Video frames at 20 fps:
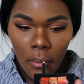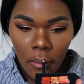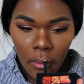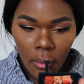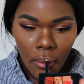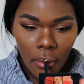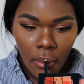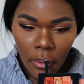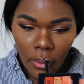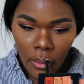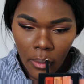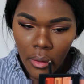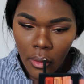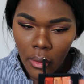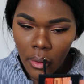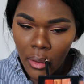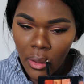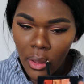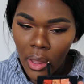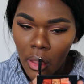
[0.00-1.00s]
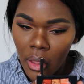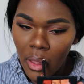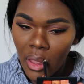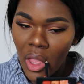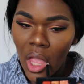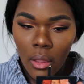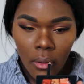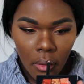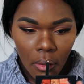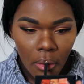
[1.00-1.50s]
makeup so
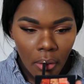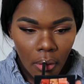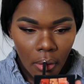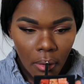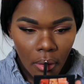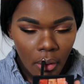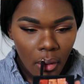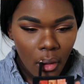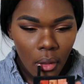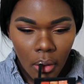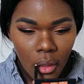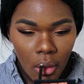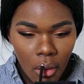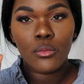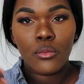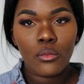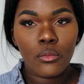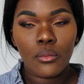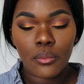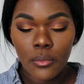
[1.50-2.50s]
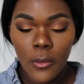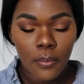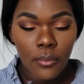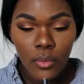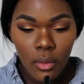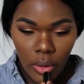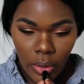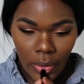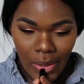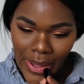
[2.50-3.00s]
that it can last long,
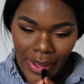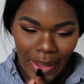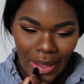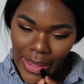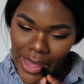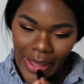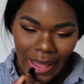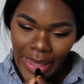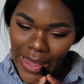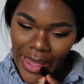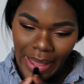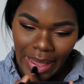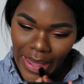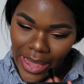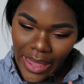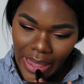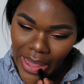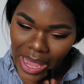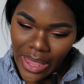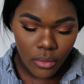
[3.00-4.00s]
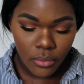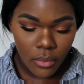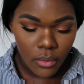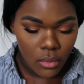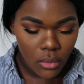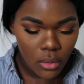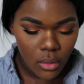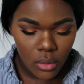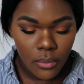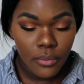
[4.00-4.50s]
and you want to define your
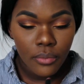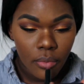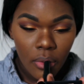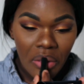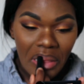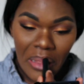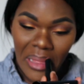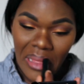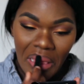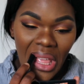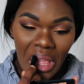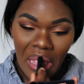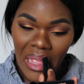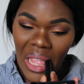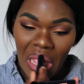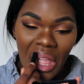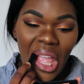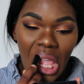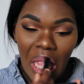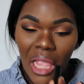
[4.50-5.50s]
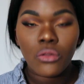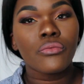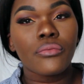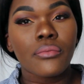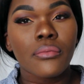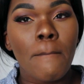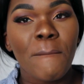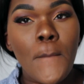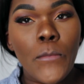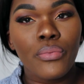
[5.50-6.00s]
lip. You know, you
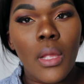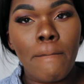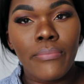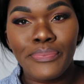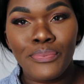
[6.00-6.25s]
just